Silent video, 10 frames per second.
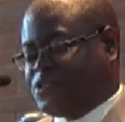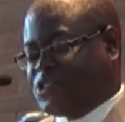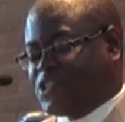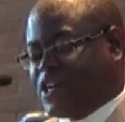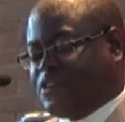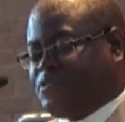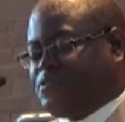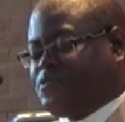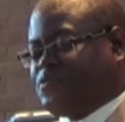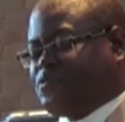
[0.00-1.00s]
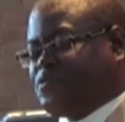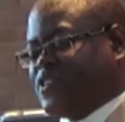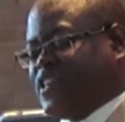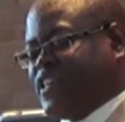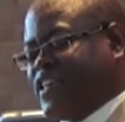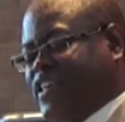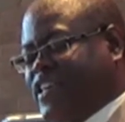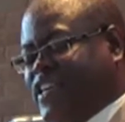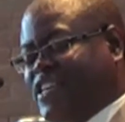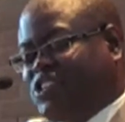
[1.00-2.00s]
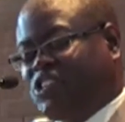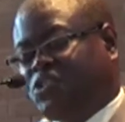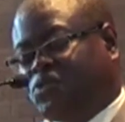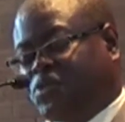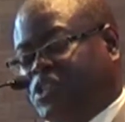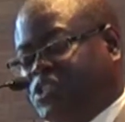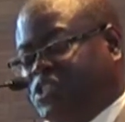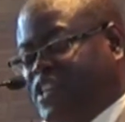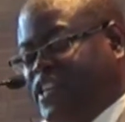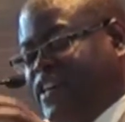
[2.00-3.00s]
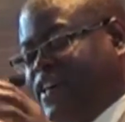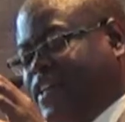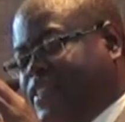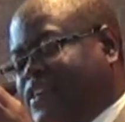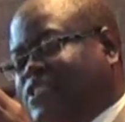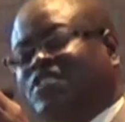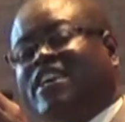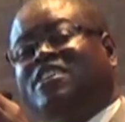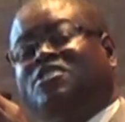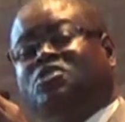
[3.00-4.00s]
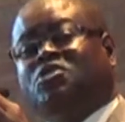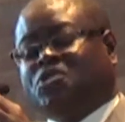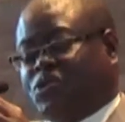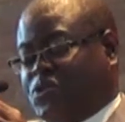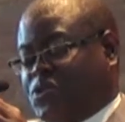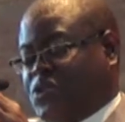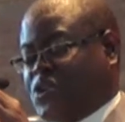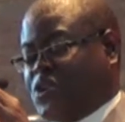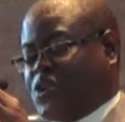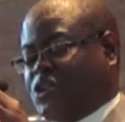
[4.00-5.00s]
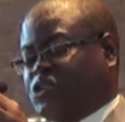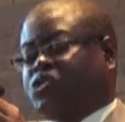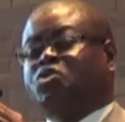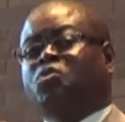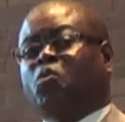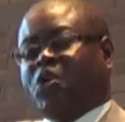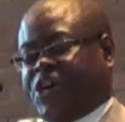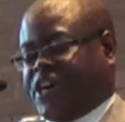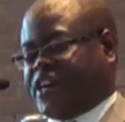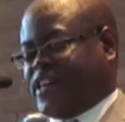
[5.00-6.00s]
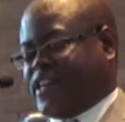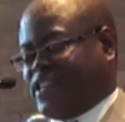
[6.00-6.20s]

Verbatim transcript: yourself in a situation that renders you too weak